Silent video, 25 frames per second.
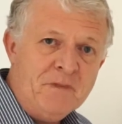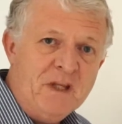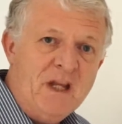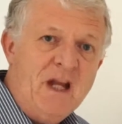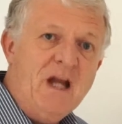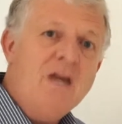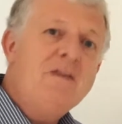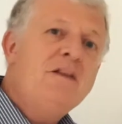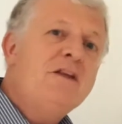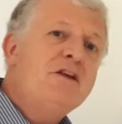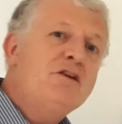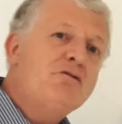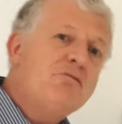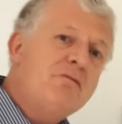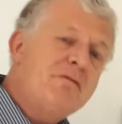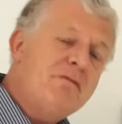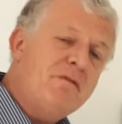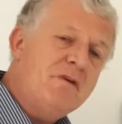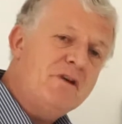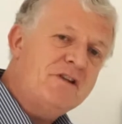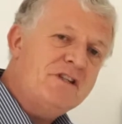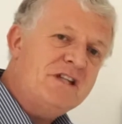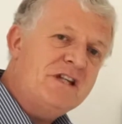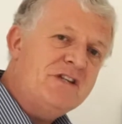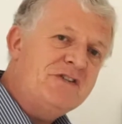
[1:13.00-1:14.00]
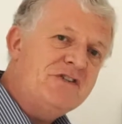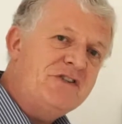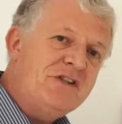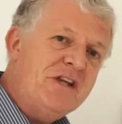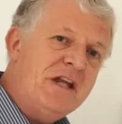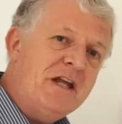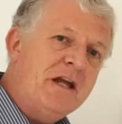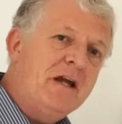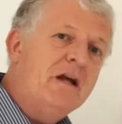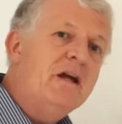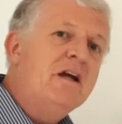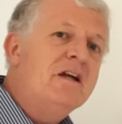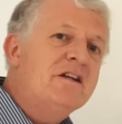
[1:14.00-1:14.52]
and then you reverse
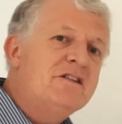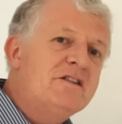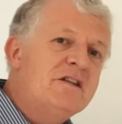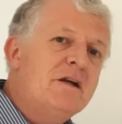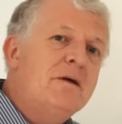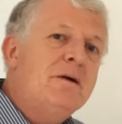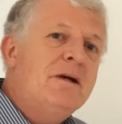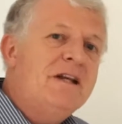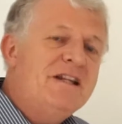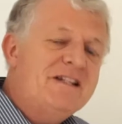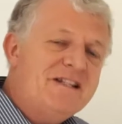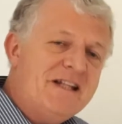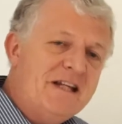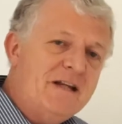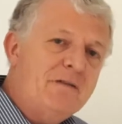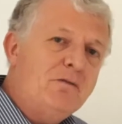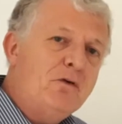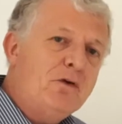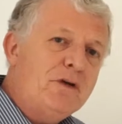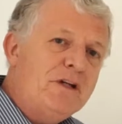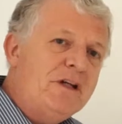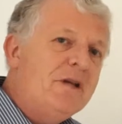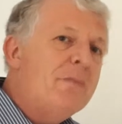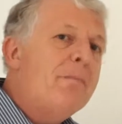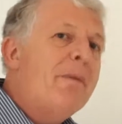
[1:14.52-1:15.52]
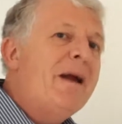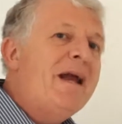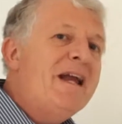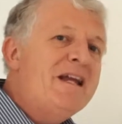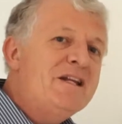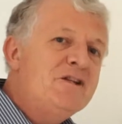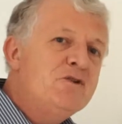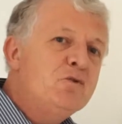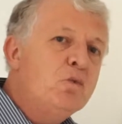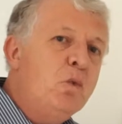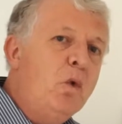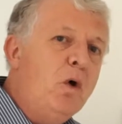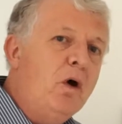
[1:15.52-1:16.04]
engineer. So instead of looking at
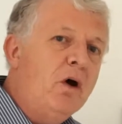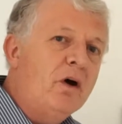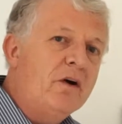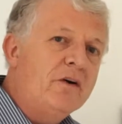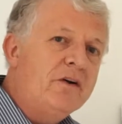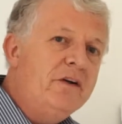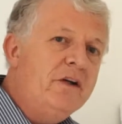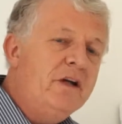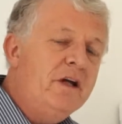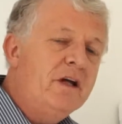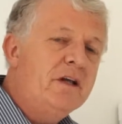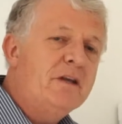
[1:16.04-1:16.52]
page 1,